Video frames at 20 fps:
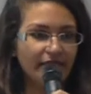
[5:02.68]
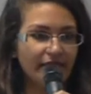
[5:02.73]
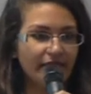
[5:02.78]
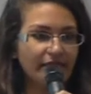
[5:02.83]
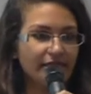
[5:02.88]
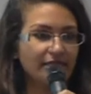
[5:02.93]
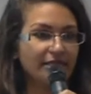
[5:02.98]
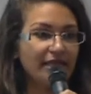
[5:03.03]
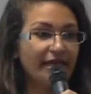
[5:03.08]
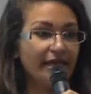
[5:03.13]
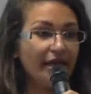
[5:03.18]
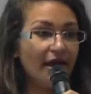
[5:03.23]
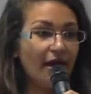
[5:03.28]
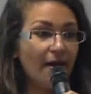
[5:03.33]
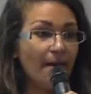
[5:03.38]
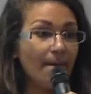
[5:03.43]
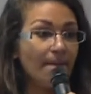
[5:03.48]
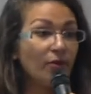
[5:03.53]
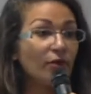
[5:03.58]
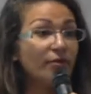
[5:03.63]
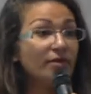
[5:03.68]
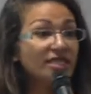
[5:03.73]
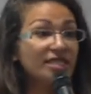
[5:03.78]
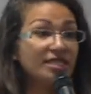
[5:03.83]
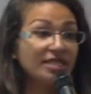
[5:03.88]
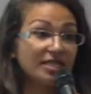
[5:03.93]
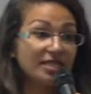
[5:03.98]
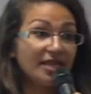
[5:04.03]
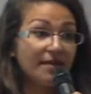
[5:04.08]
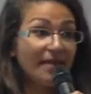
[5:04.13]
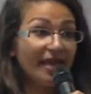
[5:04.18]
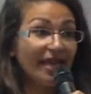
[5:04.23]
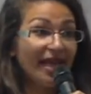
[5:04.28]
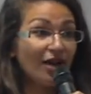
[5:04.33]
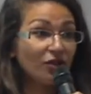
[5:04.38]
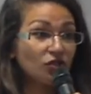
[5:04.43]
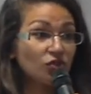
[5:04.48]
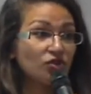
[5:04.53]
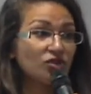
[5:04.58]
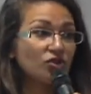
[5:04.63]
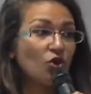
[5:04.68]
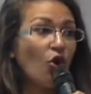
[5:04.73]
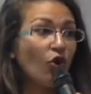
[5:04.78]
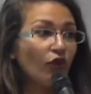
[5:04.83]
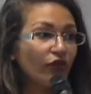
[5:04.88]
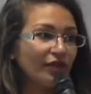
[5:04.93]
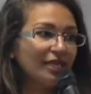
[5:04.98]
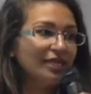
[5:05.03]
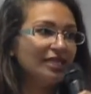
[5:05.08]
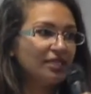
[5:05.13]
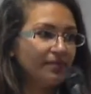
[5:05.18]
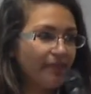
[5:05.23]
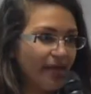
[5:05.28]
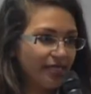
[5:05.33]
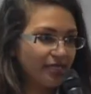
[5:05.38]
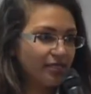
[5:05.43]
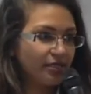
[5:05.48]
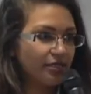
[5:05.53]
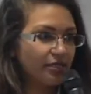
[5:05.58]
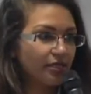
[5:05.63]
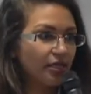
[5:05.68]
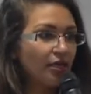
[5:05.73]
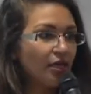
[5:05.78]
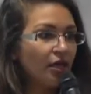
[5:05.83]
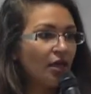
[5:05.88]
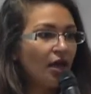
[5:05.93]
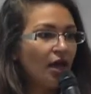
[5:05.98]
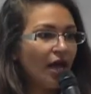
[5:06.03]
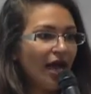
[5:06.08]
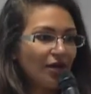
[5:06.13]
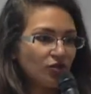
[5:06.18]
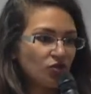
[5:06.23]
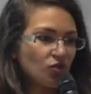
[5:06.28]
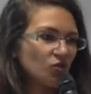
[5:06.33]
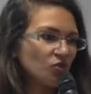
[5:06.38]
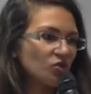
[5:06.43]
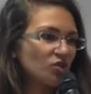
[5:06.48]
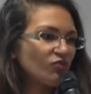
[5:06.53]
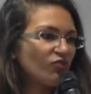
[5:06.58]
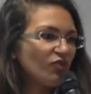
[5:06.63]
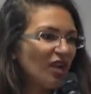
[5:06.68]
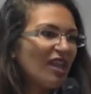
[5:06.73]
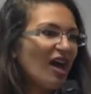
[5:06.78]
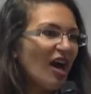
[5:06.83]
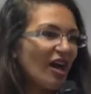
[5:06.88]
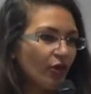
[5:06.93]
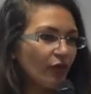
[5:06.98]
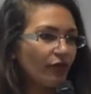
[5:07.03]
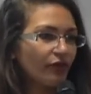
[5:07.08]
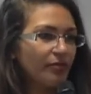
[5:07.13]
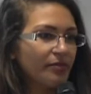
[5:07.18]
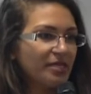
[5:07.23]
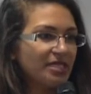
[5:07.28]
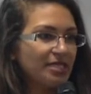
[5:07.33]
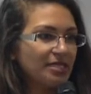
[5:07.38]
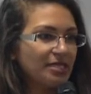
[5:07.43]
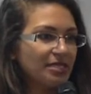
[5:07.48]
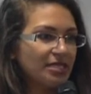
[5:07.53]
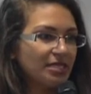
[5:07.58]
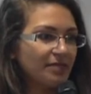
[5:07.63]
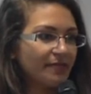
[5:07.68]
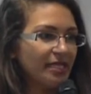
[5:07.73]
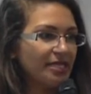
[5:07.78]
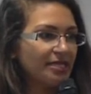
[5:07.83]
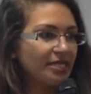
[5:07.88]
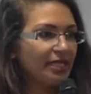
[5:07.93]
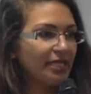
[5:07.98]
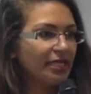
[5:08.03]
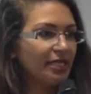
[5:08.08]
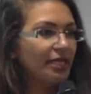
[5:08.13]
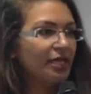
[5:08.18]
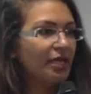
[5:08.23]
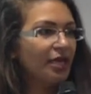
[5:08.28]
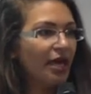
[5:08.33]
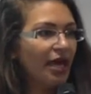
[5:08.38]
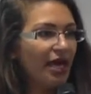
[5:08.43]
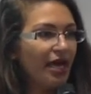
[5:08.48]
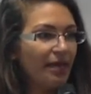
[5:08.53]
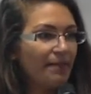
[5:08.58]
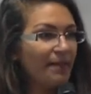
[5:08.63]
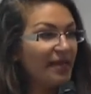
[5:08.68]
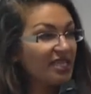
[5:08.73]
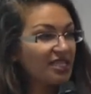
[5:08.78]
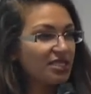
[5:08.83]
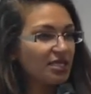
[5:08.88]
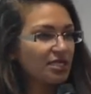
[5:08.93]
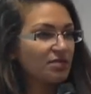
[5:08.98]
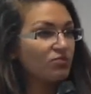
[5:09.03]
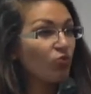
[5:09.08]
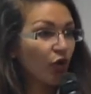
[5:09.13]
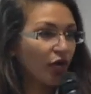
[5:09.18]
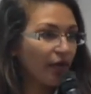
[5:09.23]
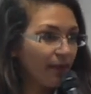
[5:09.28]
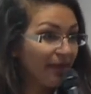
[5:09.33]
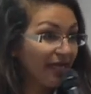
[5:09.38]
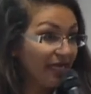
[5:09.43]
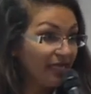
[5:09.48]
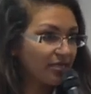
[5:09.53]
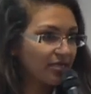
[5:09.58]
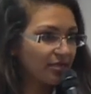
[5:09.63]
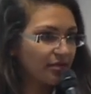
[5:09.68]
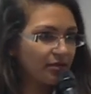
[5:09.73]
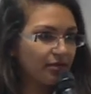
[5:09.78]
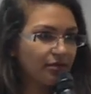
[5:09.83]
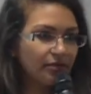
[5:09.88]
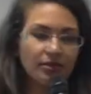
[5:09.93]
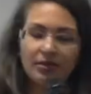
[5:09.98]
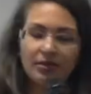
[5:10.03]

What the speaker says: is that remittances can make households overly dependent. Households rely on remittances, basically. It makes us more complacent.